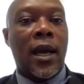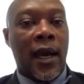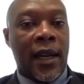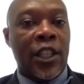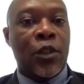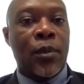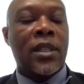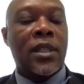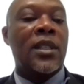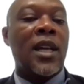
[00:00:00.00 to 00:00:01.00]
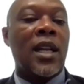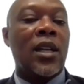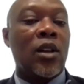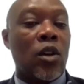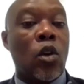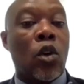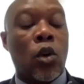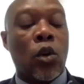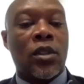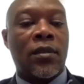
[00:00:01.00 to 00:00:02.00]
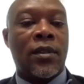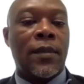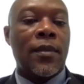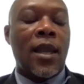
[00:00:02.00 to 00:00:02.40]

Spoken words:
arrangement is done conclusively.